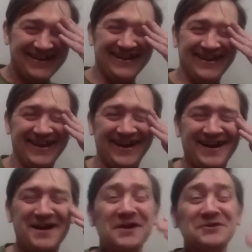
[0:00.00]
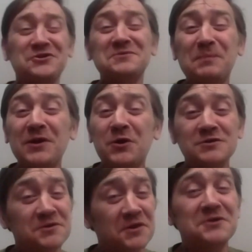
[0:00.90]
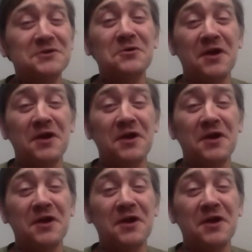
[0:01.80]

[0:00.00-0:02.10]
yeah, so, just because they don't